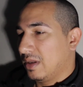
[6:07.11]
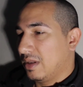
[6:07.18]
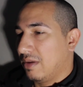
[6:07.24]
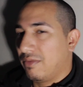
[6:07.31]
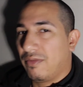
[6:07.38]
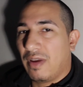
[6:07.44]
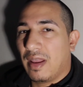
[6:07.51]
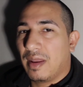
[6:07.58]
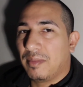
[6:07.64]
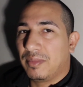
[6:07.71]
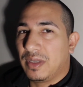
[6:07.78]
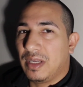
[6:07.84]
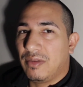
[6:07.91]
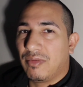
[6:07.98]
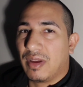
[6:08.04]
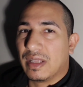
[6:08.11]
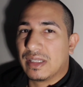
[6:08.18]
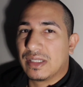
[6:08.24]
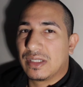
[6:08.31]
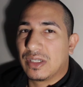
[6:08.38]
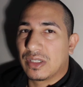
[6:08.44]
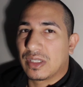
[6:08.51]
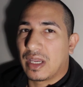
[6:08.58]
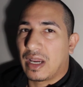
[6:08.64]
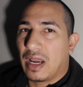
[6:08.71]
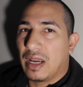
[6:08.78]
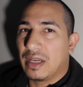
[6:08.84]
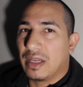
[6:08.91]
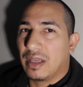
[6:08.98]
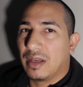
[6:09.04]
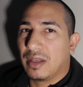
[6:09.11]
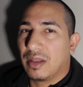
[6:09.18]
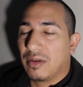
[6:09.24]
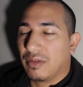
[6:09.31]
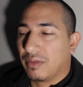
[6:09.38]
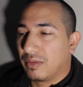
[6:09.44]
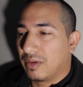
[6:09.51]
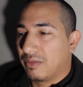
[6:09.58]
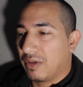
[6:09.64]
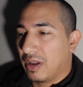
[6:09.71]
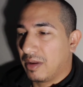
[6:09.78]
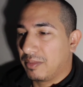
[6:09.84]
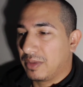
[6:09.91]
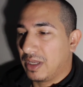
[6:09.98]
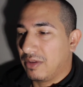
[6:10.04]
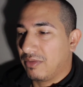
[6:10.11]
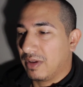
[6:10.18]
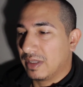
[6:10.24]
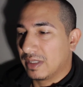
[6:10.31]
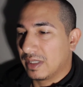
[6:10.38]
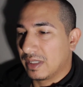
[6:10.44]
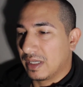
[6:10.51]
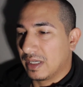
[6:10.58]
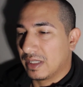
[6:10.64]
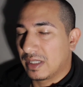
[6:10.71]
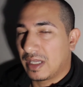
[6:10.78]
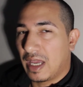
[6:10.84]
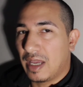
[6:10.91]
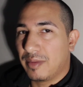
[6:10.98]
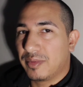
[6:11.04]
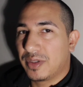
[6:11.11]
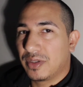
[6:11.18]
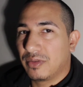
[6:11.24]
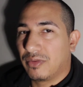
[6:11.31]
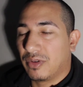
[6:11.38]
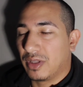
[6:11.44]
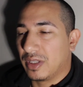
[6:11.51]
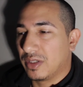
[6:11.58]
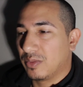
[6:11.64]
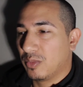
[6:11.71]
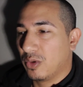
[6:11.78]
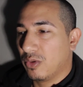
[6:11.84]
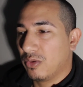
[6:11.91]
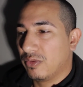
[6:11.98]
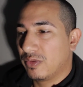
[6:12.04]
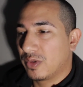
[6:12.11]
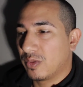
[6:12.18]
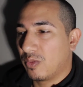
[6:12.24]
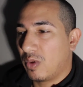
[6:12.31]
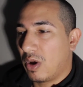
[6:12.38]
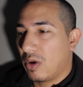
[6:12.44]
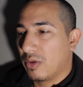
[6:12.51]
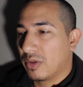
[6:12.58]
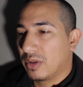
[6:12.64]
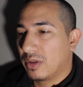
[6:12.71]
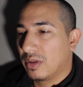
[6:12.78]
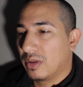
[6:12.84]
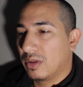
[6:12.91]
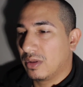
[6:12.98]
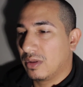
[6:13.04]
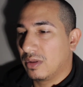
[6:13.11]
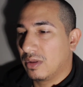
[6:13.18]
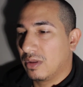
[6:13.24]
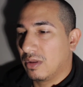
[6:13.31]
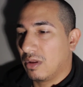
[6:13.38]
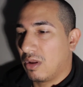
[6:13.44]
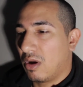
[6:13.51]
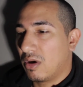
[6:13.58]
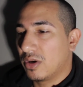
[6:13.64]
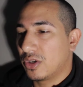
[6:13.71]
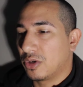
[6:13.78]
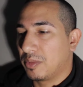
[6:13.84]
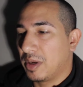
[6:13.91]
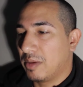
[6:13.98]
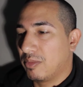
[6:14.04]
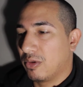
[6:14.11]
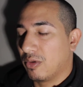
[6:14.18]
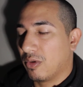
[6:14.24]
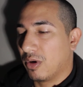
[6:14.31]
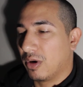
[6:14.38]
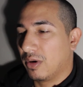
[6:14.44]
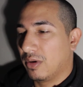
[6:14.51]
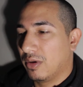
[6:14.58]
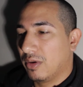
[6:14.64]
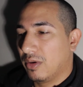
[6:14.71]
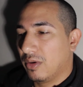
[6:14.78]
develop defense, just like I did. They'll develop defenses and escapes for these moves, while the larger people who are